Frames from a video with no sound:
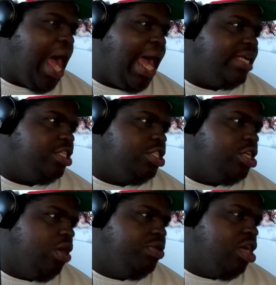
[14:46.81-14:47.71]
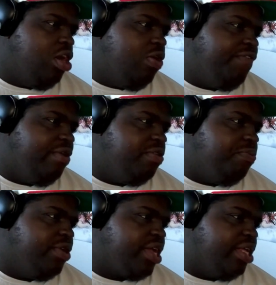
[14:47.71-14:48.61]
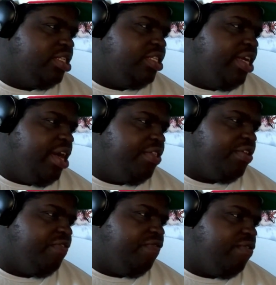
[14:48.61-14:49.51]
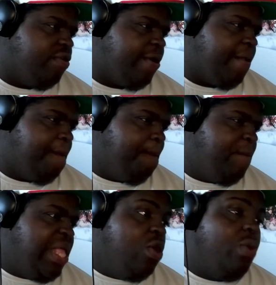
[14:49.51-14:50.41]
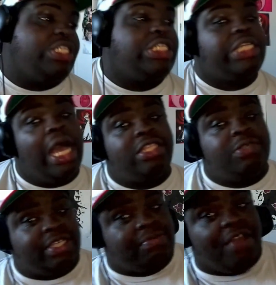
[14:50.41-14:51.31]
I don't know if I would put against the other 4. Which sucks because